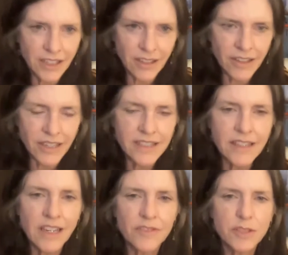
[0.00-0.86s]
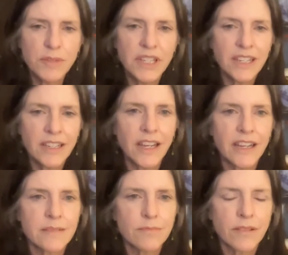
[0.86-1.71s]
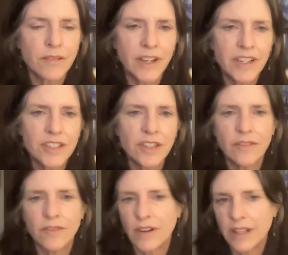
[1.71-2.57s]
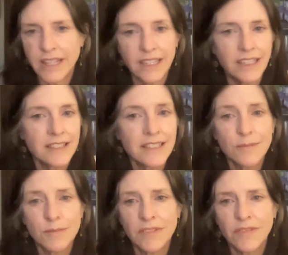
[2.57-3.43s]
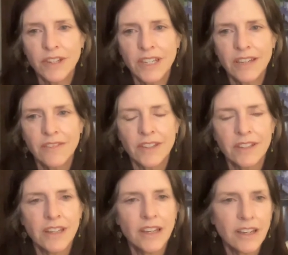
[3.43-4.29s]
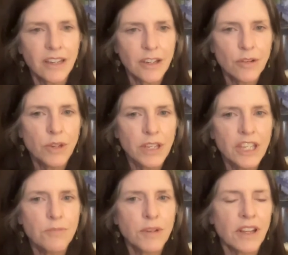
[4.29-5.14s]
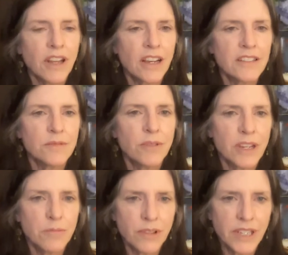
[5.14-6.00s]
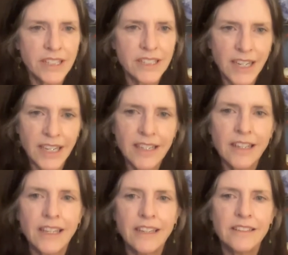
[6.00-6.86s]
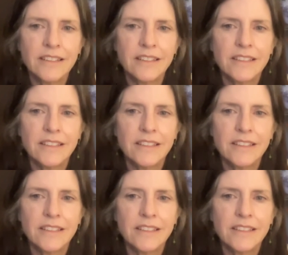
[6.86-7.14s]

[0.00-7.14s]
curious enough to begin an exploration of all that needs to be forgiven, we keep it locked away pretty tightly.